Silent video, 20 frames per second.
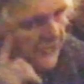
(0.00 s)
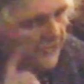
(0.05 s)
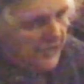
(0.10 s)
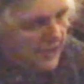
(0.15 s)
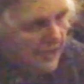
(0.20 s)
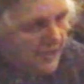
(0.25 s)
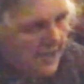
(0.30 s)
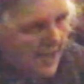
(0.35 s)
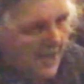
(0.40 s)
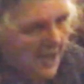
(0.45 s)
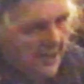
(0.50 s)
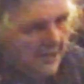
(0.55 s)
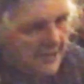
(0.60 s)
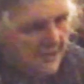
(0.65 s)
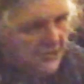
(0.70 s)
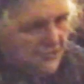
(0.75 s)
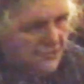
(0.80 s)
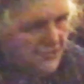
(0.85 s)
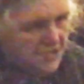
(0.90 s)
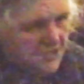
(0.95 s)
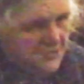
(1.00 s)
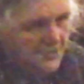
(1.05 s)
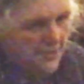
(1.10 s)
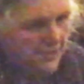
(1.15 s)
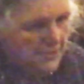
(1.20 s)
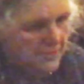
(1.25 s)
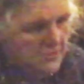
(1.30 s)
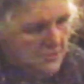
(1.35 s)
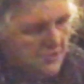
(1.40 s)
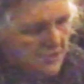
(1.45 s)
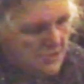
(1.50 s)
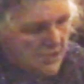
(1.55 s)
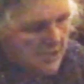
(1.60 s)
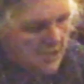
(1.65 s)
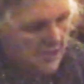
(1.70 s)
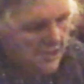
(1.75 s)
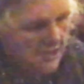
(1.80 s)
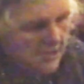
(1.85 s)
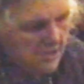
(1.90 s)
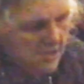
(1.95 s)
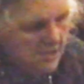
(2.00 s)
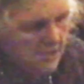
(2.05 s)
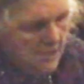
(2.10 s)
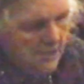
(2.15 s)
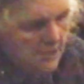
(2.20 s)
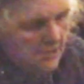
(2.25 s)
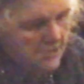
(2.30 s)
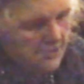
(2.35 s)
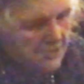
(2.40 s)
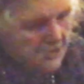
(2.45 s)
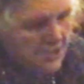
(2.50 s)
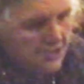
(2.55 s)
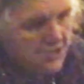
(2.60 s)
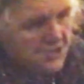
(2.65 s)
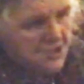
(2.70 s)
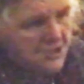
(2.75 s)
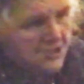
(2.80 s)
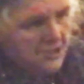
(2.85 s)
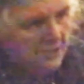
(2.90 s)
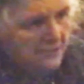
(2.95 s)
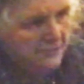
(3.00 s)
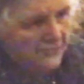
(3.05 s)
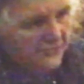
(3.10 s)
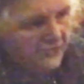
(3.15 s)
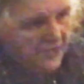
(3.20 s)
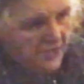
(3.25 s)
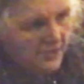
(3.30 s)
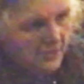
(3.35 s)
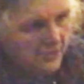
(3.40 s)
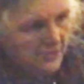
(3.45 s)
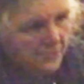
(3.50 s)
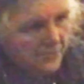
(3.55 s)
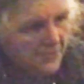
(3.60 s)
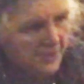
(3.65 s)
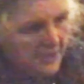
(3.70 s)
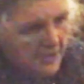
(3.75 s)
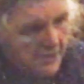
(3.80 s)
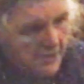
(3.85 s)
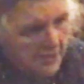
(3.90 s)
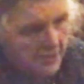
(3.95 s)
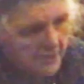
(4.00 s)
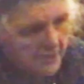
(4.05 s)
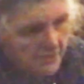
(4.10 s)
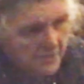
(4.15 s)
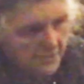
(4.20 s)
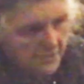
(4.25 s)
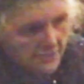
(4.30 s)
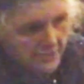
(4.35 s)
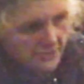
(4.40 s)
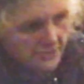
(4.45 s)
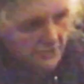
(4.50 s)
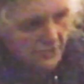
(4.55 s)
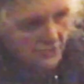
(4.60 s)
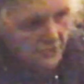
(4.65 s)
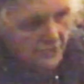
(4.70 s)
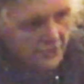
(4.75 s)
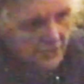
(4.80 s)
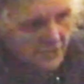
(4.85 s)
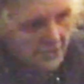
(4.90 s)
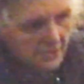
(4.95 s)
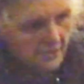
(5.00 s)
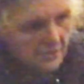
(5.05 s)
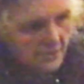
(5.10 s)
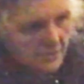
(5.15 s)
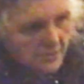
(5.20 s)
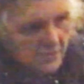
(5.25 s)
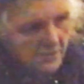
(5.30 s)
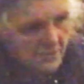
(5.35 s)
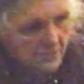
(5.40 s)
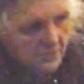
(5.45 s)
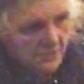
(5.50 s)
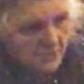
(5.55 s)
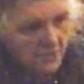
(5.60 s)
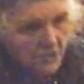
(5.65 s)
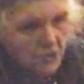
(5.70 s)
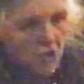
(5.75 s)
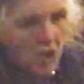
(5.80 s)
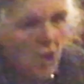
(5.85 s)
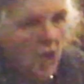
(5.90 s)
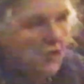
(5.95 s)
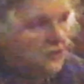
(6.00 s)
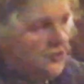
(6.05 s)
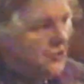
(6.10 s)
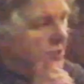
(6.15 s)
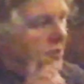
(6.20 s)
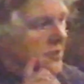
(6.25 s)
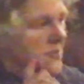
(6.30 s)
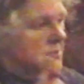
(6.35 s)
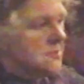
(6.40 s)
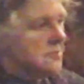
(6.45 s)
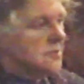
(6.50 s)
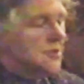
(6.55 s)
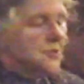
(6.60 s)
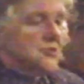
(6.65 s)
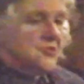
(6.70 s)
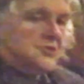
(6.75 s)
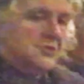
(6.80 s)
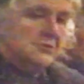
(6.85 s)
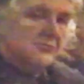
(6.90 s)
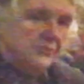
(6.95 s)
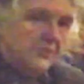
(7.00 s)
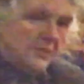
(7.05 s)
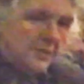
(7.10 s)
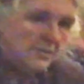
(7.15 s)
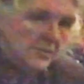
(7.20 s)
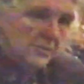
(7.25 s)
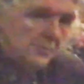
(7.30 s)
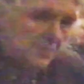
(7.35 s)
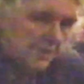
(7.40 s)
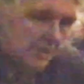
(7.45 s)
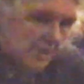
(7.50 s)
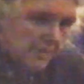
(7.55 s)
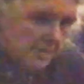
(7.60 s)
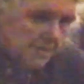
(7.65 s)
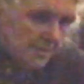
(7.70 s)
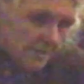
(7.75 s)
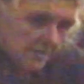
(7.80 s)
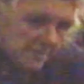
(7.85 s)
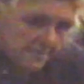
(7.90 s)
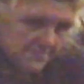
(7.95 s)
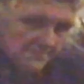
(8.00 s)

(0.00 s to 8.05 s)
for the guide response. Does he feel pain, do you think? Not, does he feel the pain?